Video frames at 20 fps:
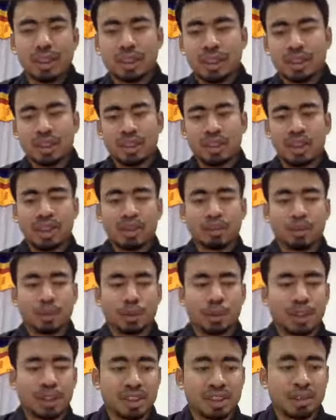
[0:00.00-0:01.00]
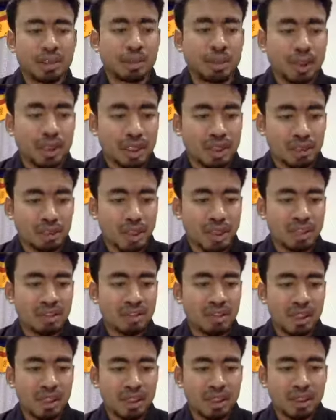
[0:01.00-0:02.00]
these products
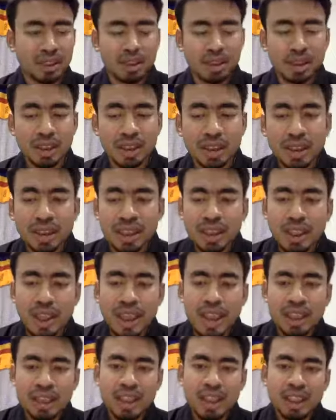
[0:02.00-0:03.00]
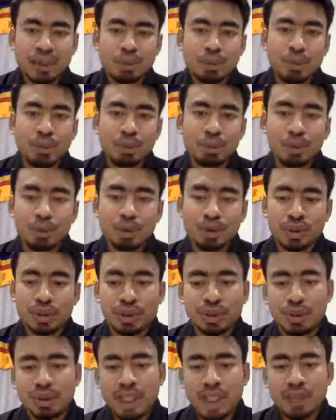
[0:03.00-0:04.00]
manufactured, and then we put
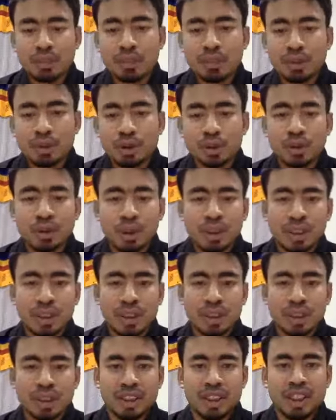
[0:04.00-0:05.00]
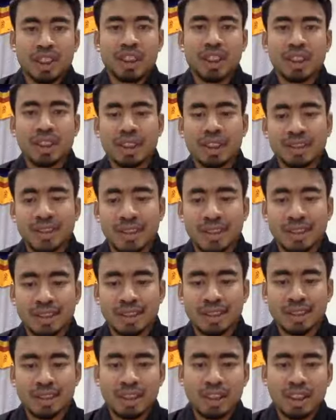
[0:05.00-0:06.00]
them through radiation
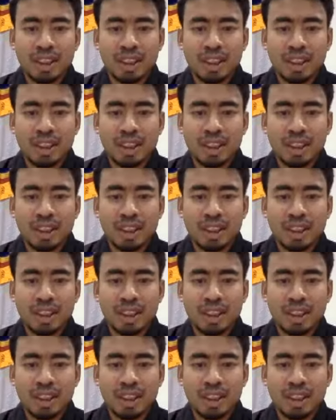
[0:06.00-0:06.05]
tests.